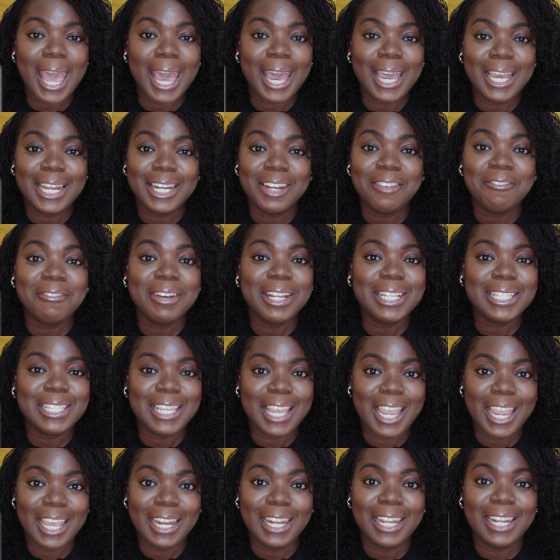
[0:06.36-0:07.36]
and
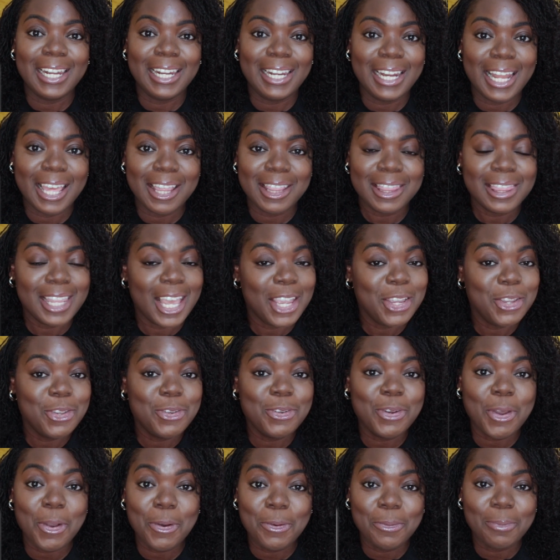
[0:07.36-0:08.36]
retaining length. Now, you
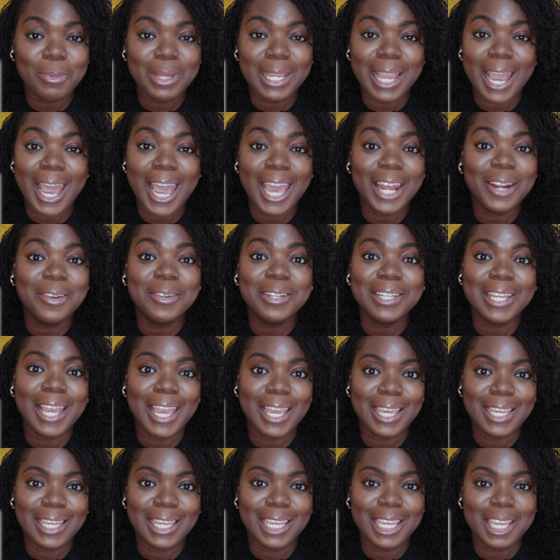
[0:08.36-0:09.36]
know me, I don't
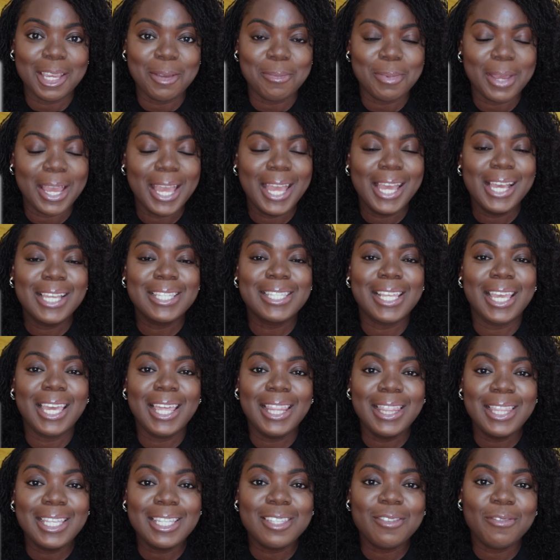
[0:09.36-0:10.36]
gatekeep. So
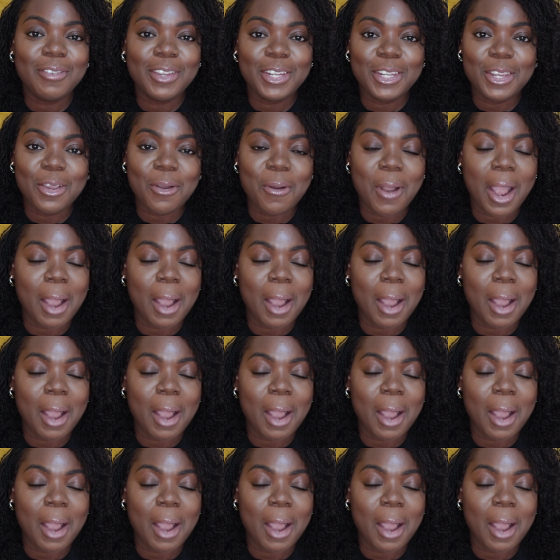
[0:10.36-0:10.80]
in this video,